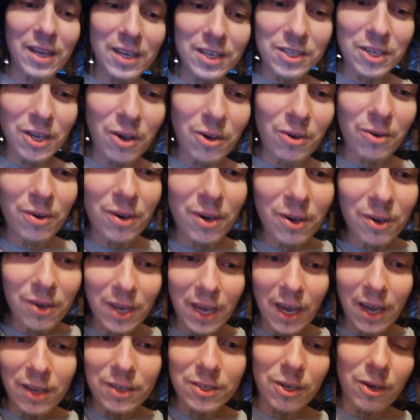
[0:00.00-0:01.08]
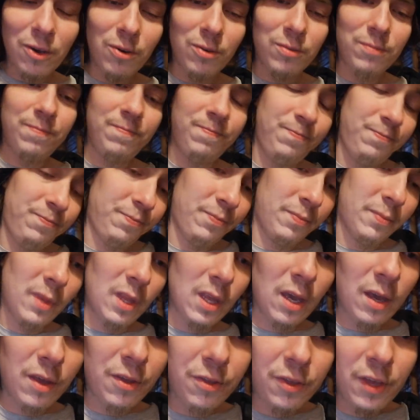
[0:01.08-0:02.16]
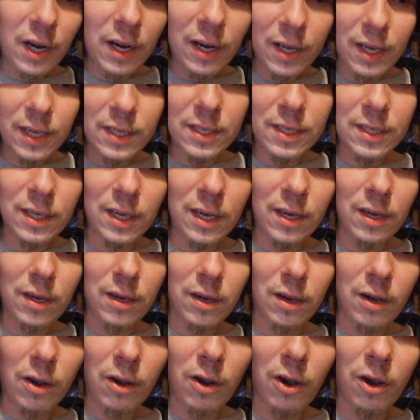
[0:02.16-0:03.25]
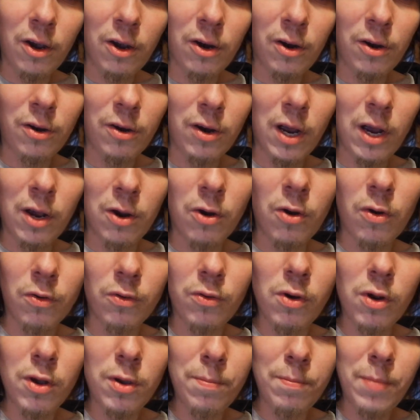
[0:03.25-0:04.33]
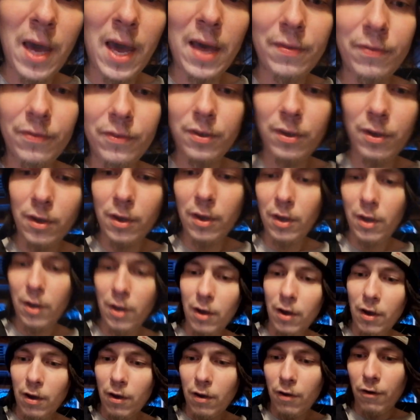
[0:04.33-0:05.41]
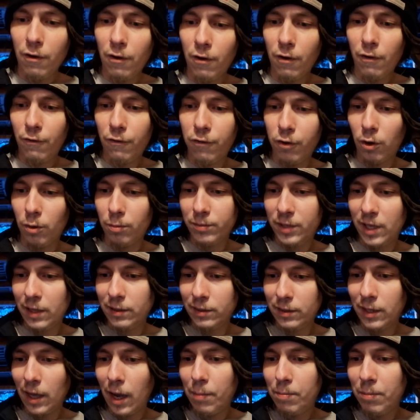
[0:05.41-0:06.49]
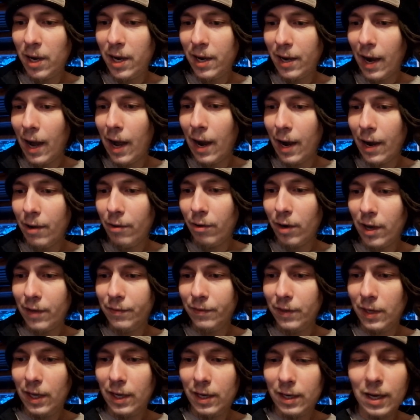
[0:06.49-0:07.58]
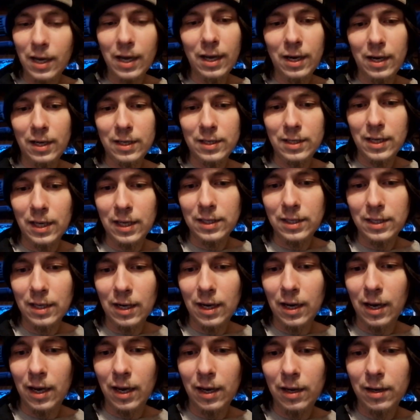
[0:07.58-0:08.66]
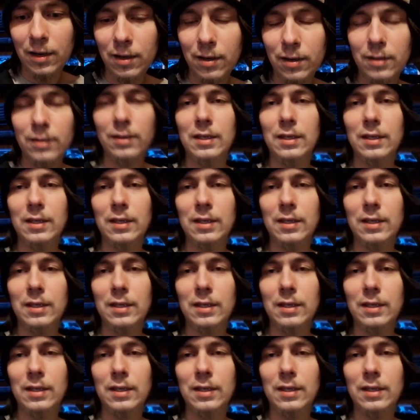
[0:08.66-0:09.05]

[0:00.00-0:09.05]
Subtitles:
So okay, so Thin Lizzy are a horror rock band formed in Dublin, Ireland in 1969.